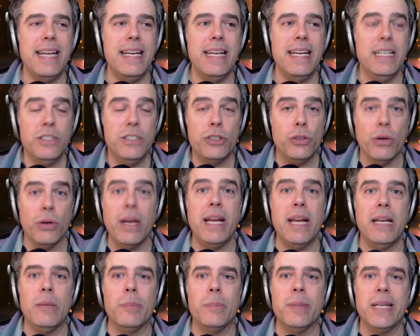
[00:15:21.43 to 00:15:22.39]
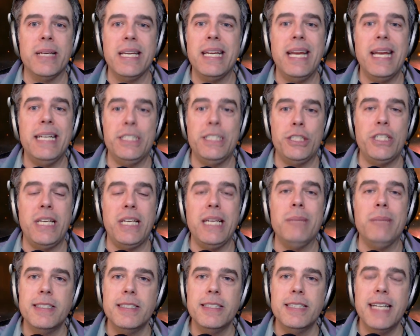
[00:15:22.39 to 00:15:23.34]
it's great, but it ain't
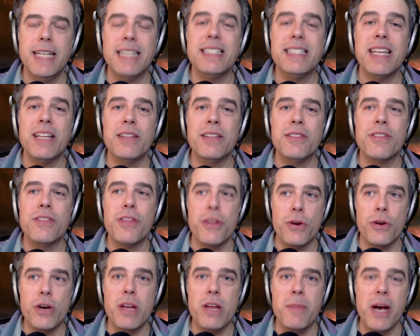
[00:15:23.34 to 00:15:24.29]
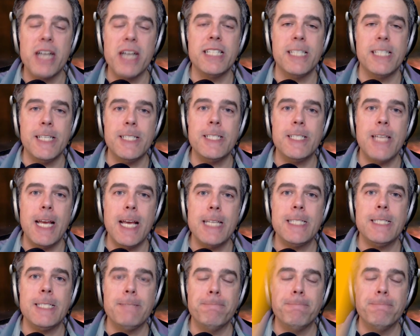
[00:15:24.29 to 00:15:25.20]
cheap. It's like $30 these days.